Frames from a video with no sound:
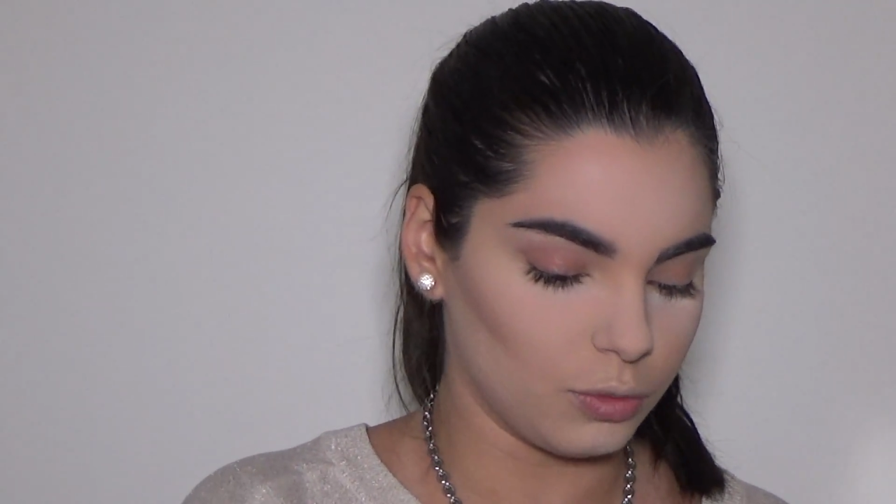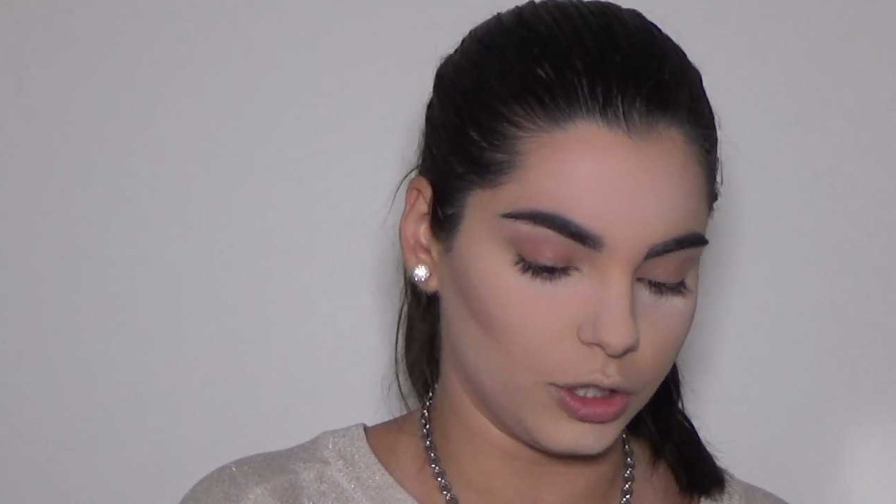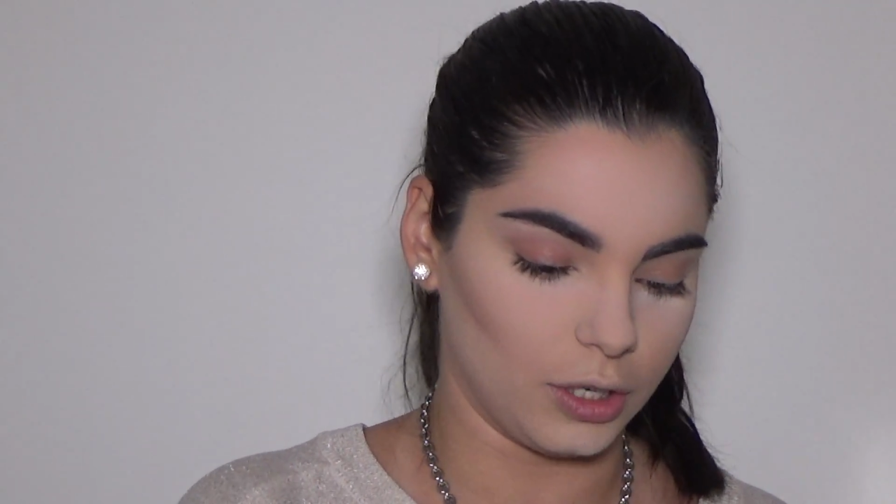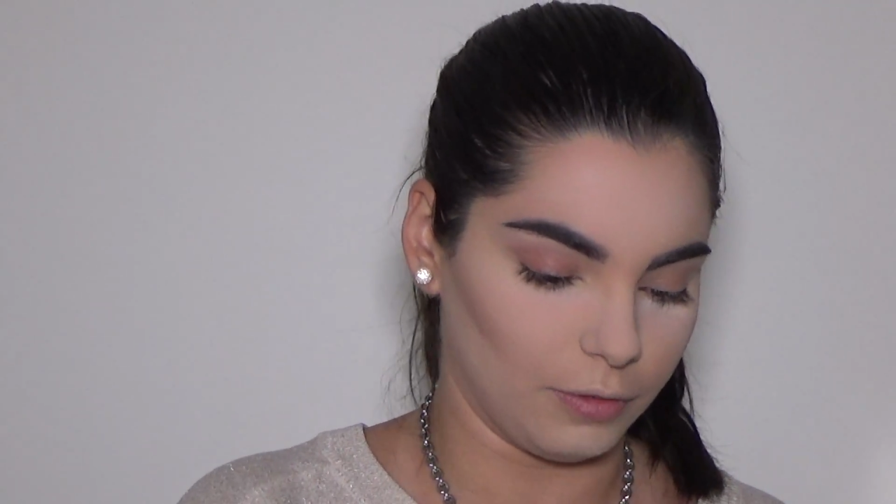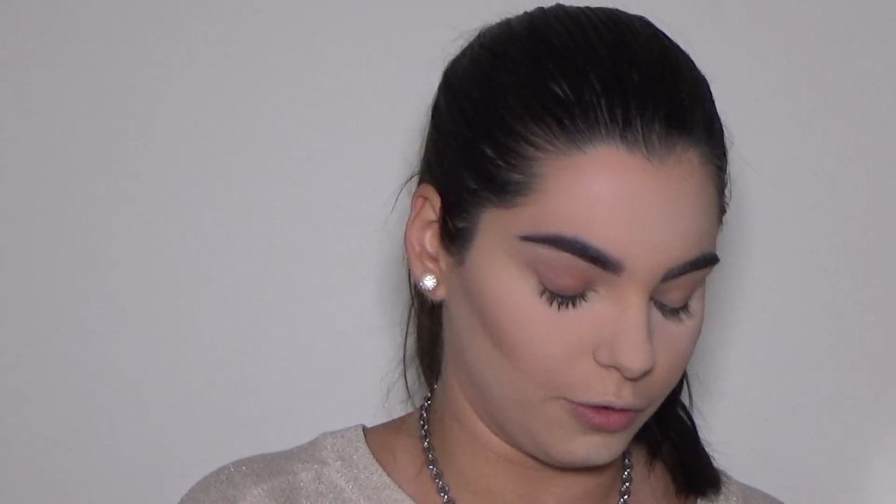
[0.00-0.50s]

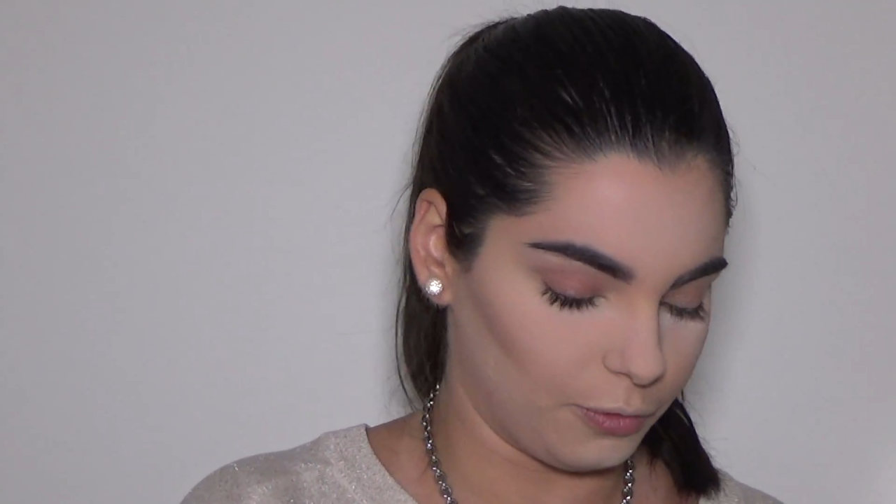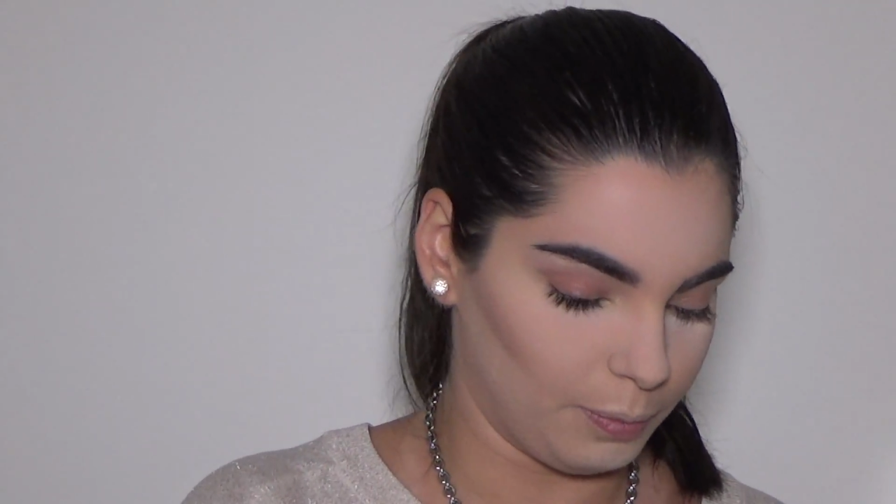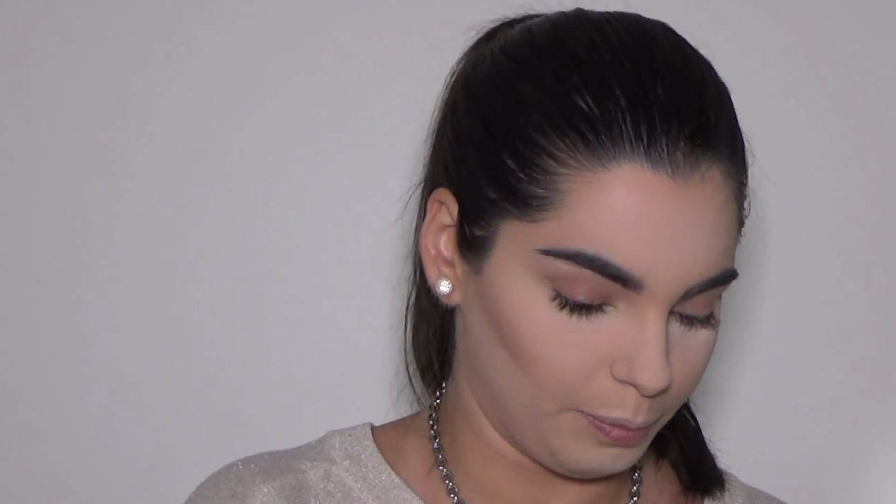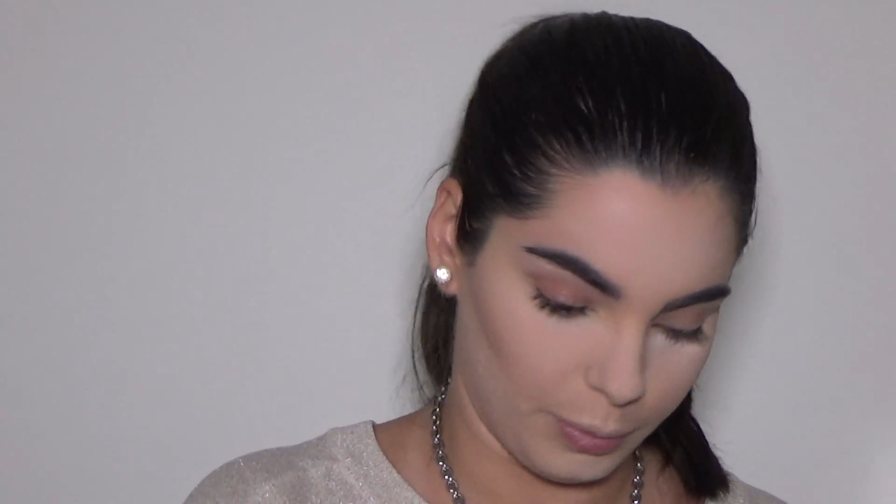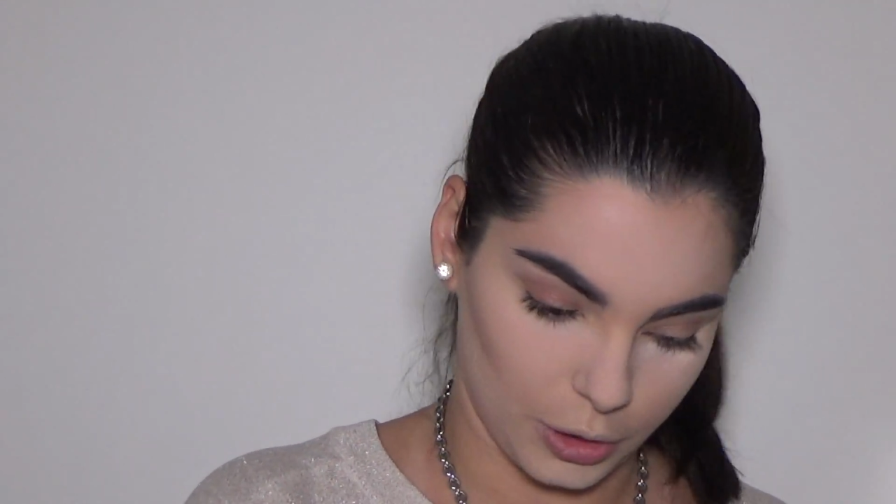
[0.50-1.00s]
whichever
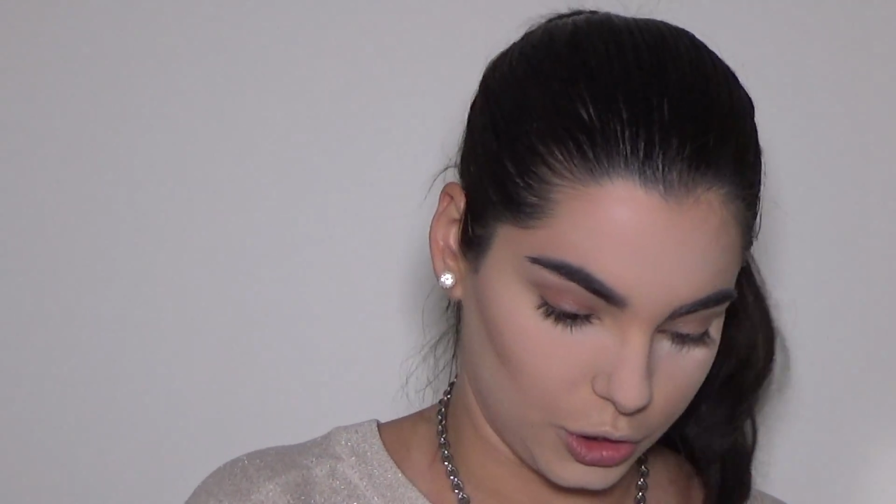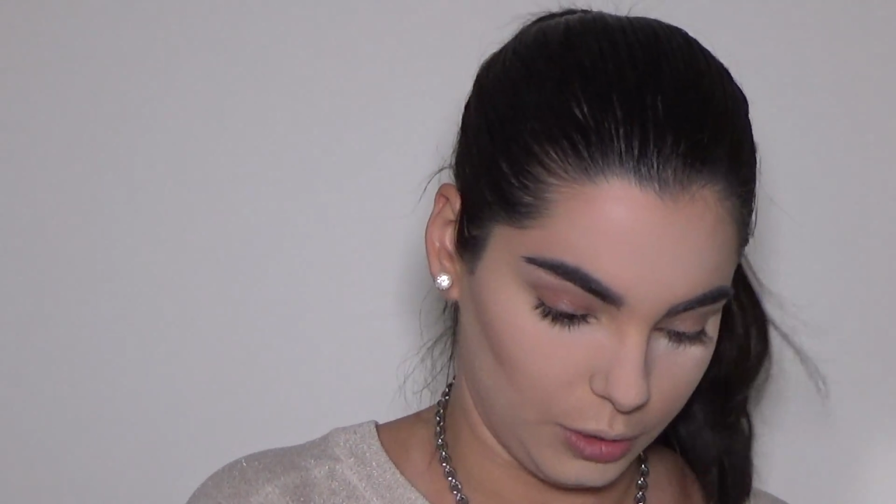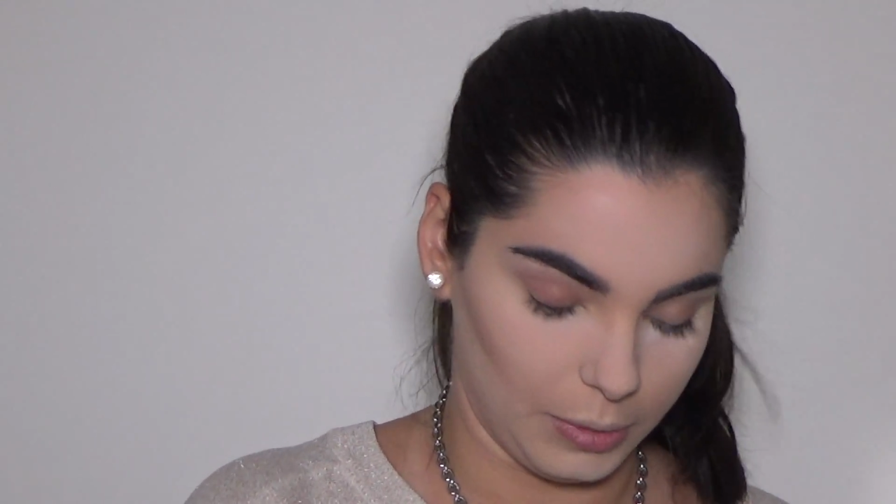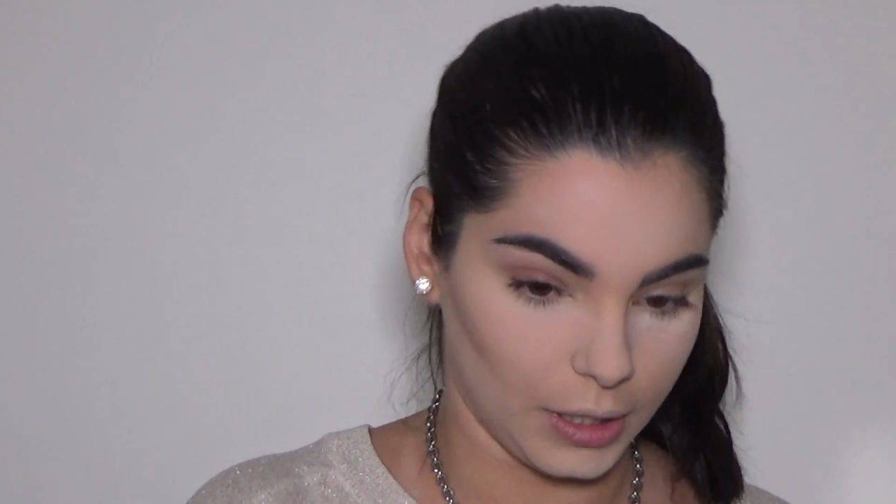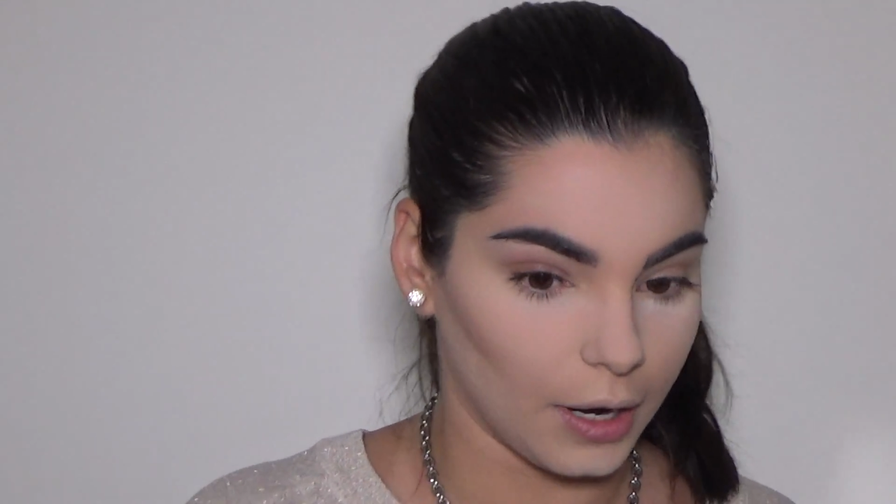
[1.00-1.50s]
brush you
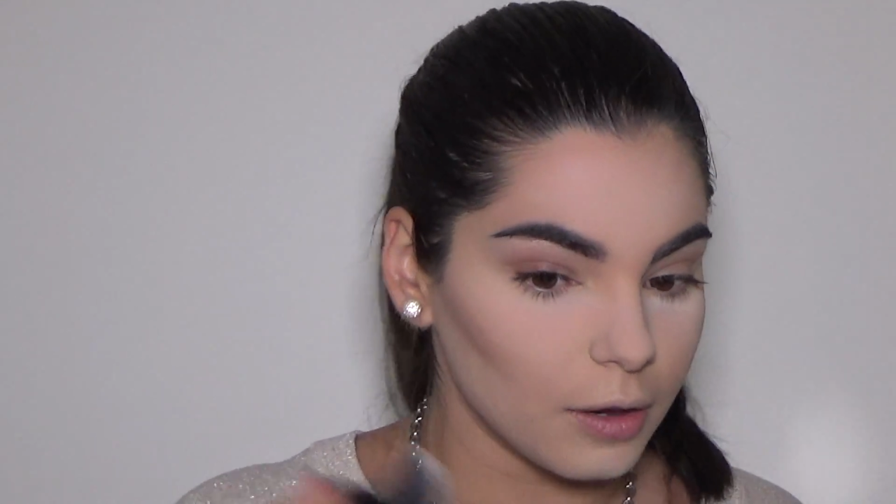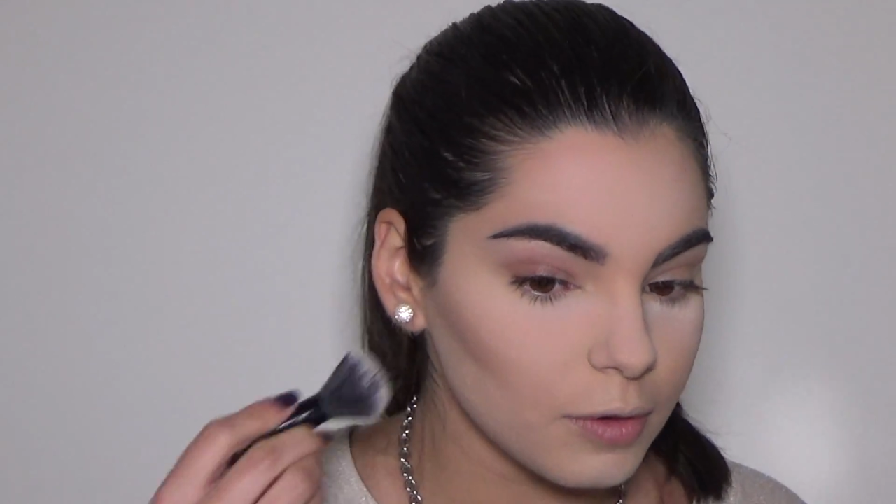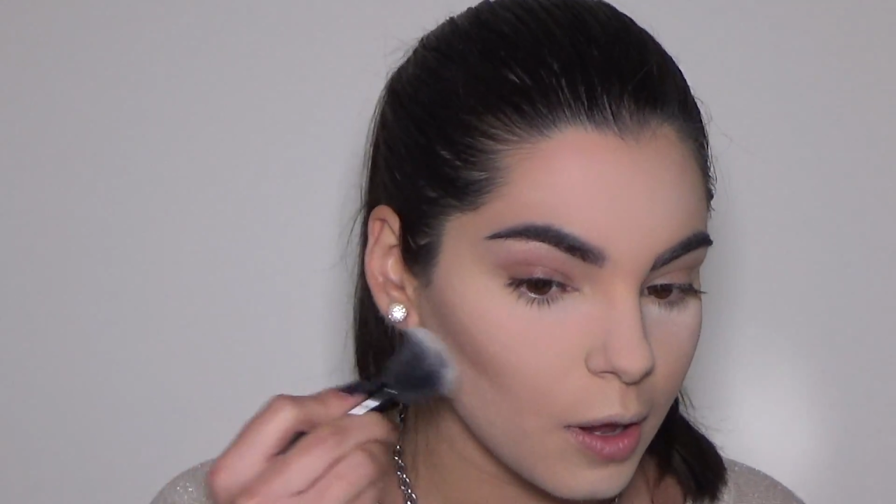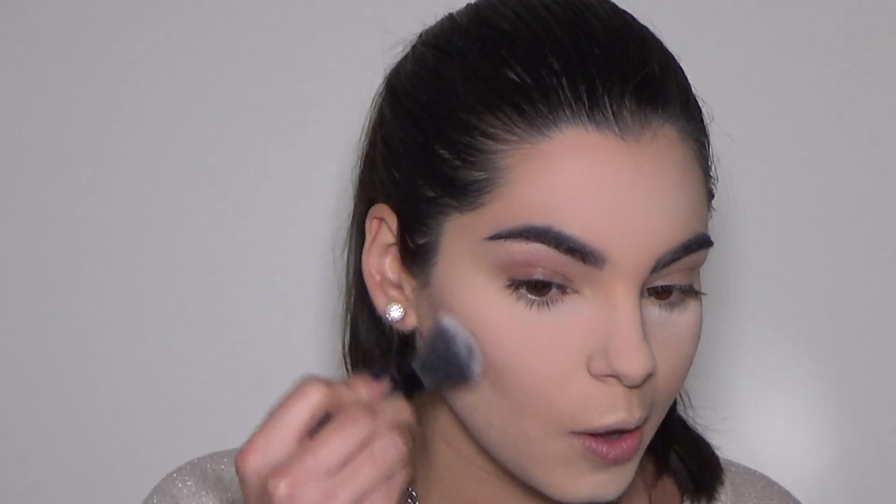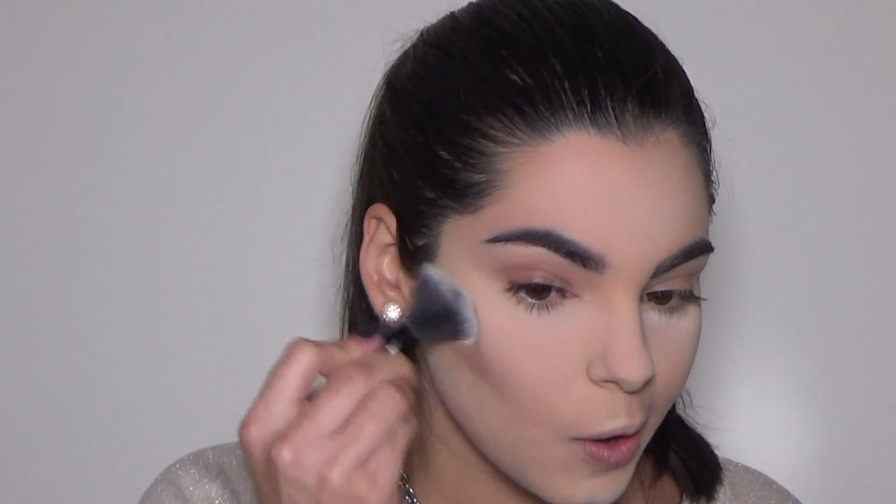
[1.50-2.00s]
may have,